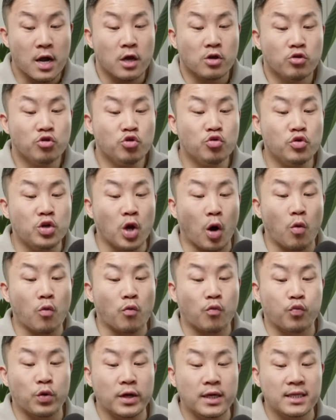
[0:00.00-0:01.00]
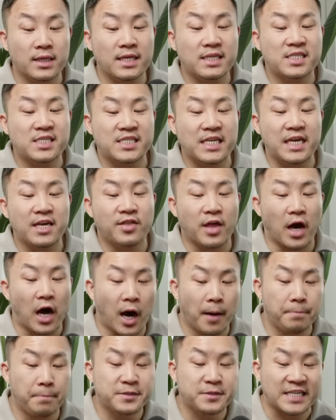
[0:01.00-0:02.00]
you don't really see the
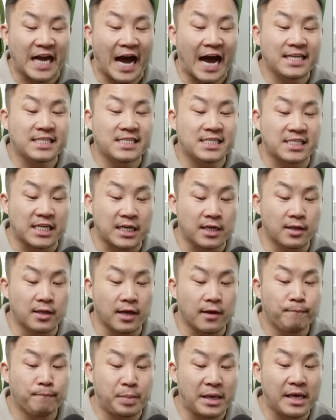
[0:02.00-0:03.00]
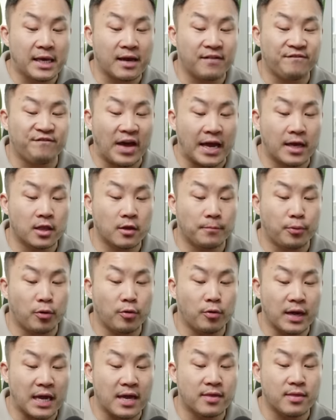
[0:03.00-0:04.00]
upside ceiling being
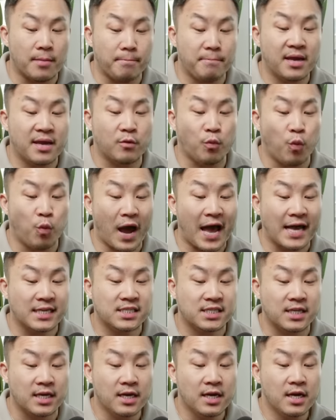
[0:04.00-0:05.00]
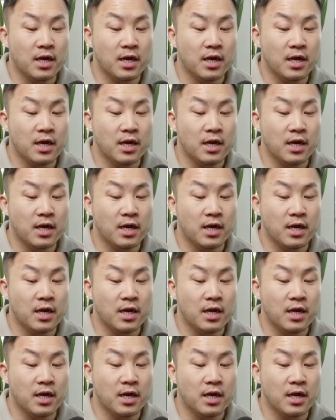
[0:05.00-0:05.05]
available in the Midwest